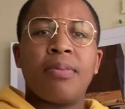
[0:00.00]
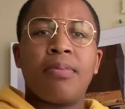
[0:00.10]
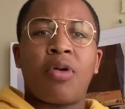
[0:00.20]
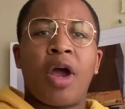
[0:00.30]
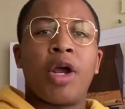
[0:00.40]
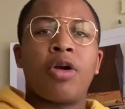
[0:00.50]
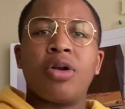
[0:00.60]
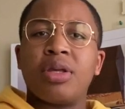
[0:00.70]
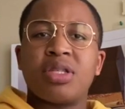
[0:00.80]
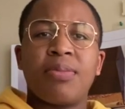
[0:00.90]
priority,
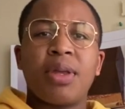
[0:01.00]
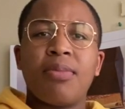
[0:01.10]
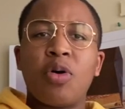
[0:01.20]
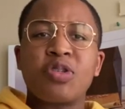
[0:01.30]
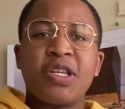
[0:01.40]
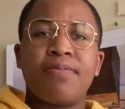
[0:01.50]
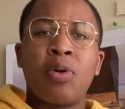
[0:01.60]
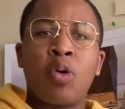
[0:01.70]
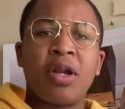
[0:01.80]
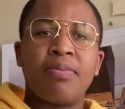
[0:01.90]
some of the most
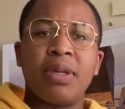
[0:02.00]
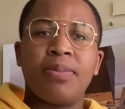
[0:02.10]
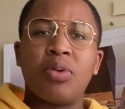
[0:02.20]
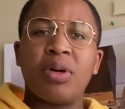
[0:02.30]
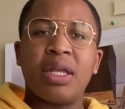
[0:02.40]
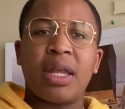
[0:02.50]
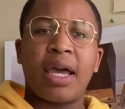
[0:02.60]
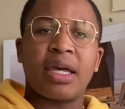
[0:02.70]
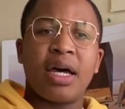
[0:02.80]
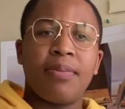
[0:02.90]
important people in that
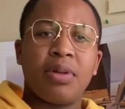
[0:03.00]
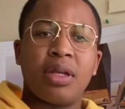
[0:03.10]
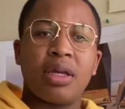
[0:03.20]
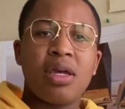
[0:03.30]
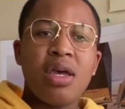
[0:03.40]
company.